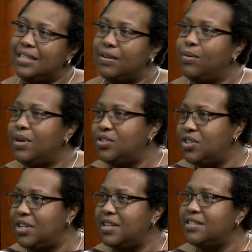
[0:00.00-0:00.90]
in
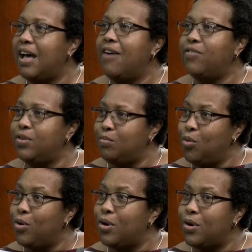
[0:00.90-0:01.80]
question is offered
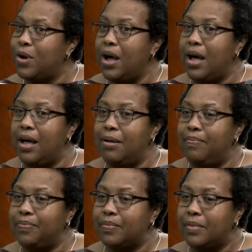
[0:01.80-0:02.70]
more
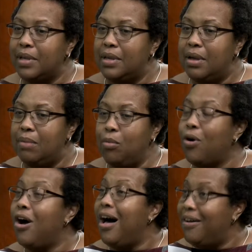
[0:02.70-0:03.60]

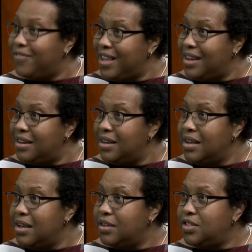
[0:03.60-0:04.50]
often
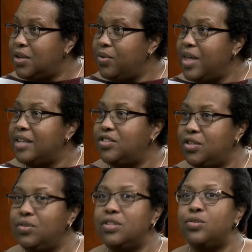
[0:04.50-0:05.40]
so that
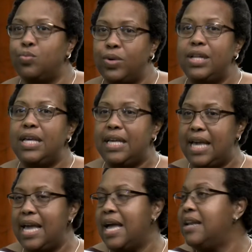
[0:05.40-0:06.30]
students really
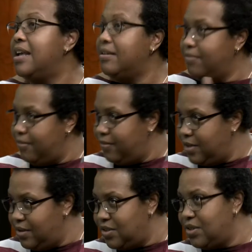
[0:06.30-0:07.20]
can,
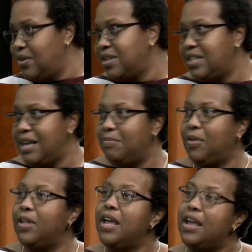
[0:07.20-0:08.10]
using your
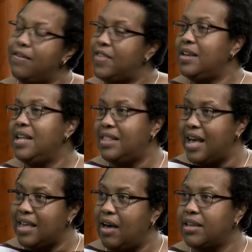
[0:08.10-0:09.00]
example, if they need
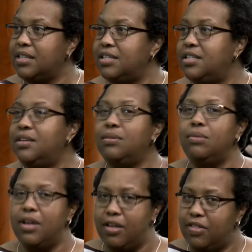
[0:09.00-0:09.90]
that calculus 2,
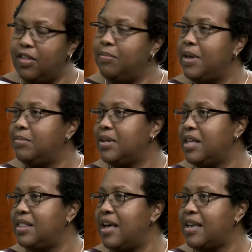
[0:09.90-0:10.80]
They'll be able to
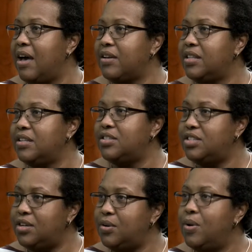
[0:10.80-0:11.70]
get that calculus
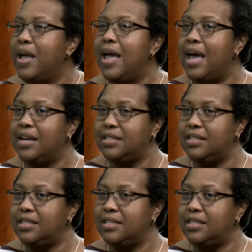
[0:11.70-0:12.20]
2 at a